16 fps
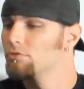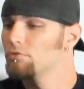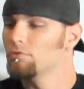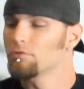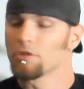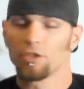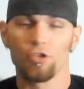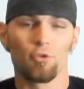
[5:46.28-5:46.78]

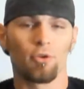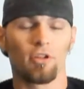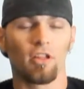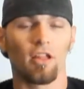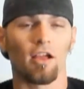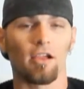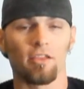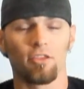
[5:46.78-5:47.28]
2
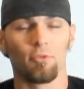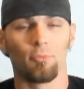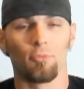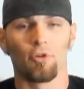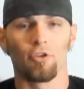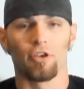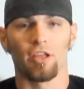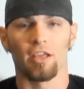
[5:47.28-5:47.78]
o'clock in the
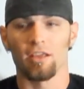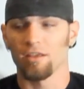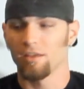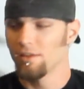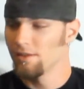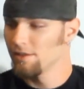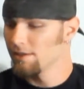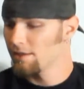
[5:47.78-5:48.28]
morning
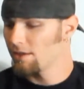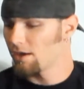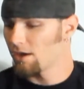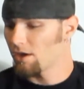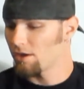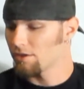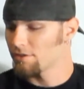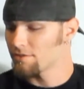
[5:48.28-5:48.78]

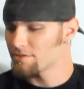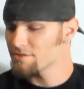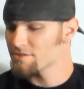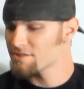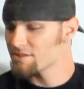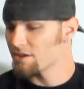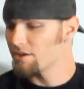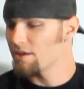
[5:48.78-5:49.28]
on
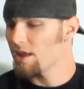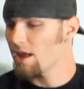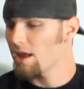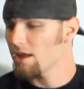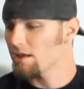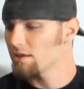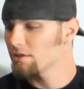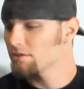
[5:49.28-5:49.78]
Sunday,
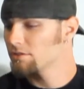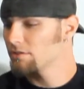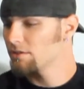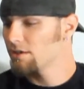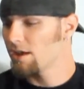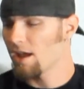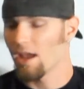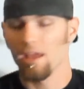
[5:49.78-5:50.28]

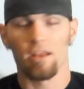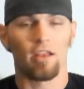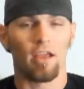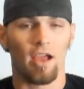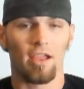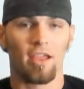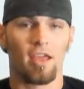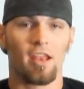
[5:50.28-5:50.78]
and I
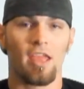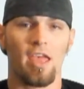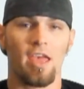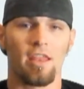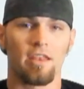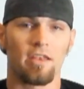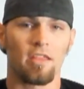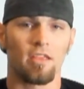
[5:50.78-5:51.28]
gotta
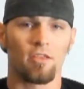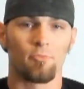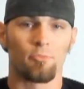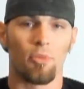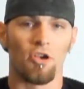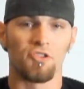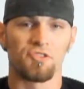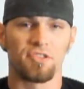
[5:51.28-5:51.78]
edit it and
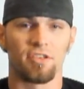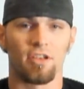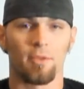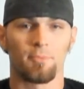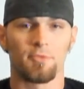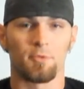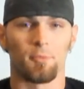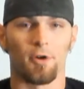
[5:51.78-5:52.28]
post it up
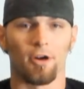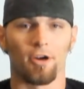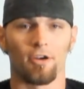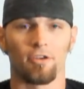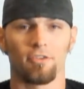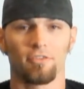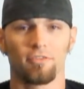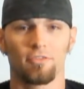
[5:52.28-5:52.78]
tomorrow,
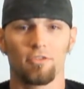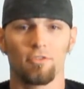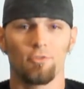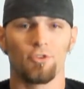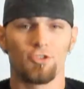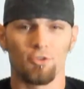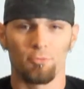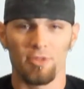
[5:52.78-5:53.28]
which
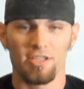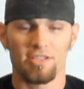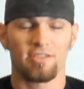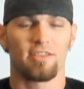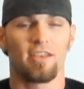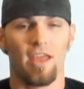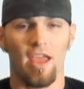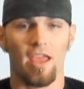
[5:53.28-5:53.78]
will be
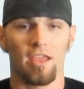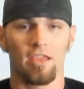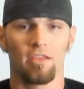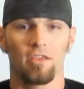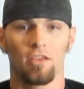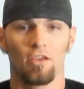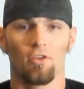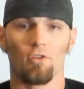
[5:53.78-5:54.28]
today
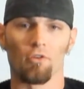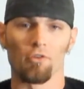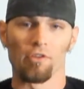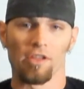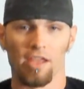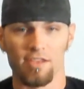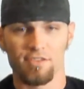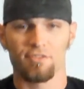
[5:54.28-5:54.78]
or
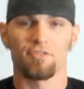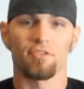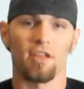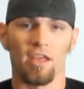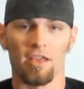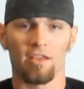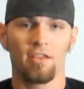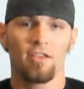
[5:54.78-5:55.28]
yesterday,
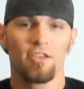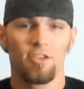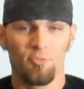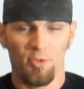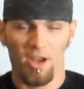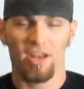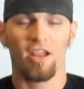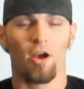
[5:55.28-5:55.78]

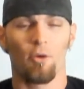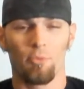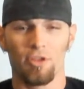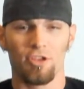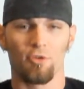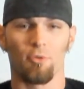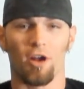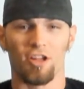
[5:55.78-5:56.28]
depending on when you're
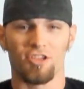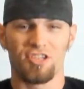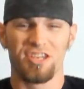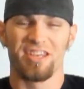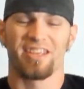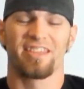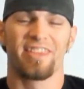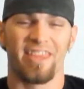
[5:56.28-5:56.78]

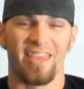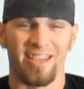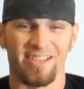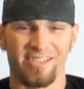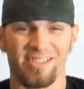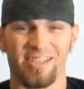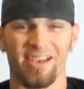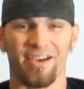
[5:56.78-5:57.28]
watching this.
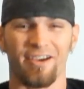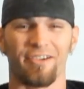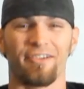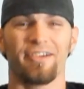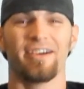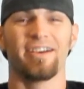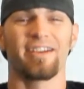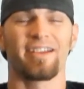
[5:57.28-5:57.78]
So,
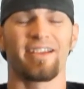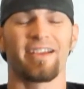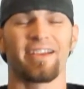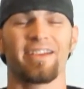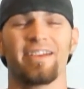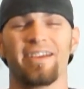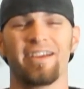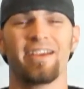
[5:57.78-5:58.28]

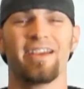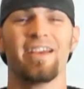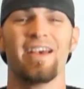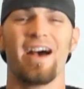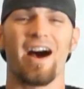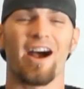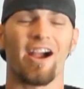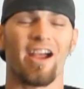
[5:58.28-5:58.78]

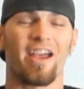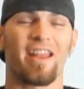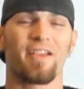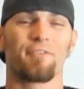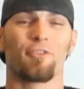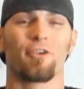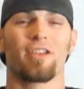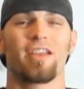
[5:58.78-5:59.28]
alright,
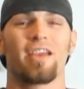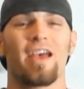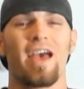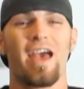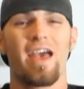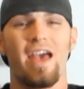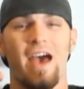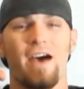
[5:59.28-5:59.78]
everyone,
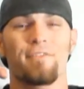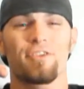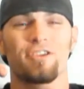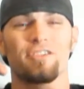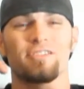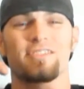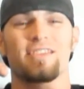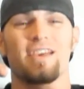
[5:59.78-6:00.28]
have a good
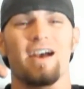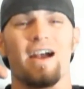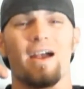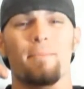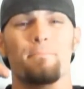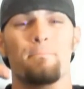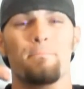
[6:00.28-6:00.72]
time.